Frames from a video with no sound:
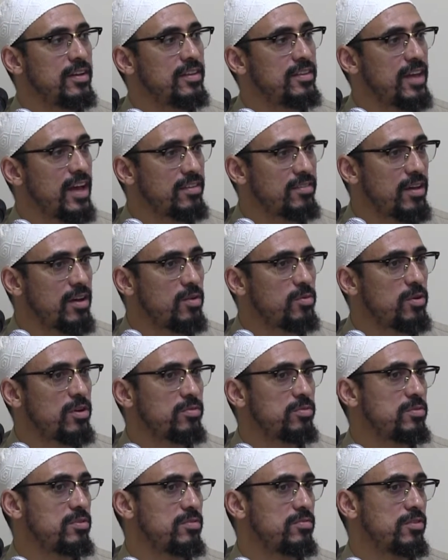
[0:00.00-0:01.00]
That's how it
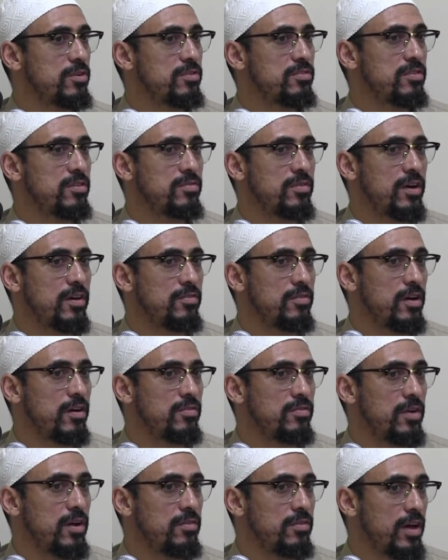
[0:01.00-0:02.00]
was when the verse
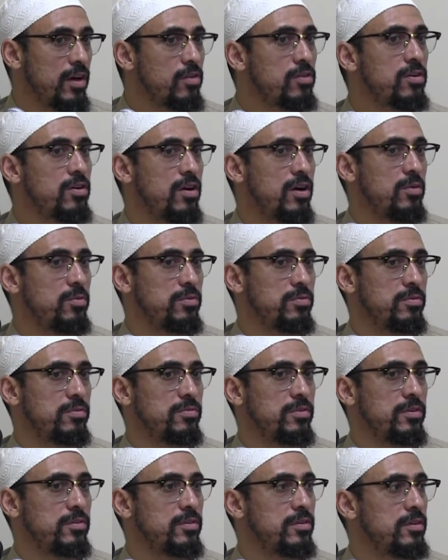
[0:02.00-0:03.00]
of alcohol was
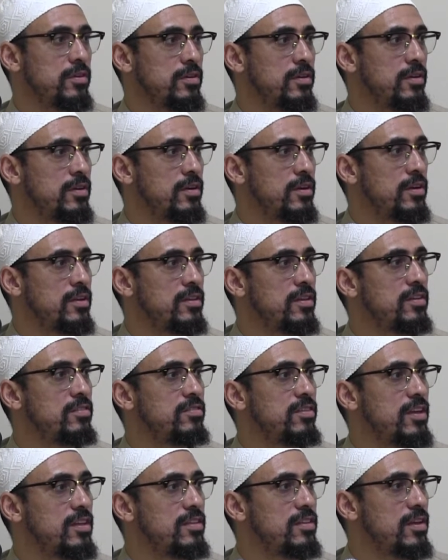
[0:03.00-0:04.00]
revealed. They
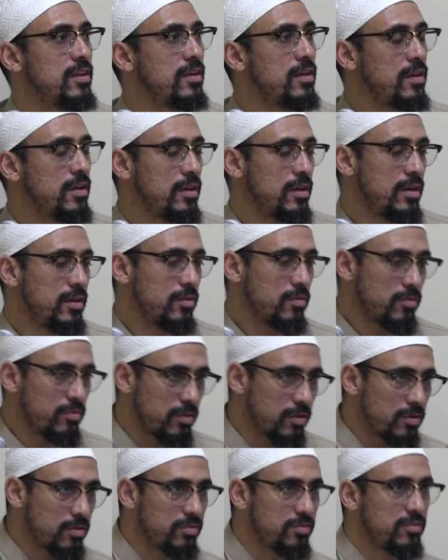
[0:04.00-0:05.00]
said that
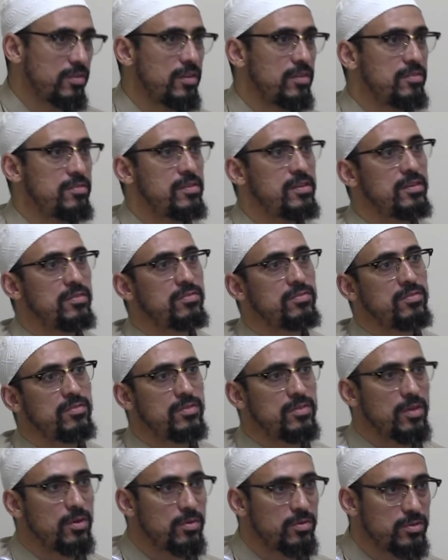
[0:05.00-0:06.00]
first it's this,
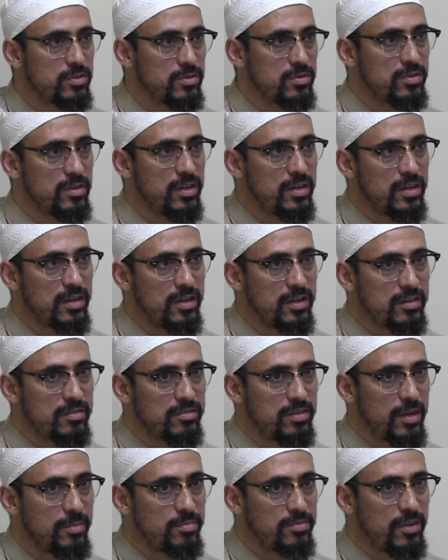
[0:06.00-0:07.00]
don't do it
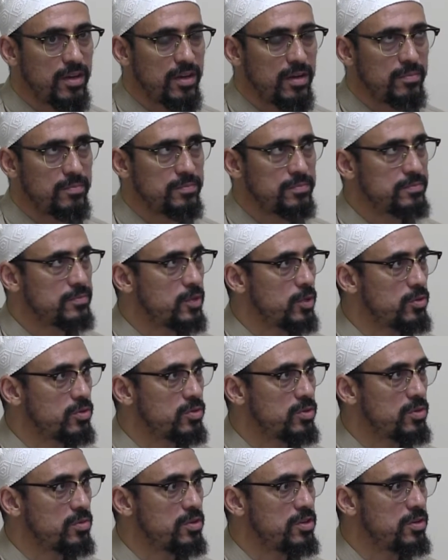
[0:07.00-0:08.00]
don't
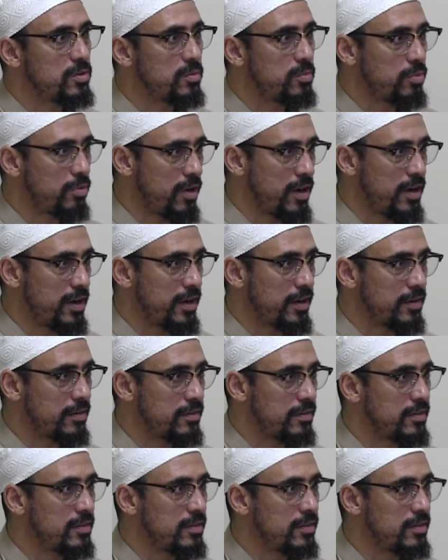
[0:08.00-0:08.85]
do it when you're praying.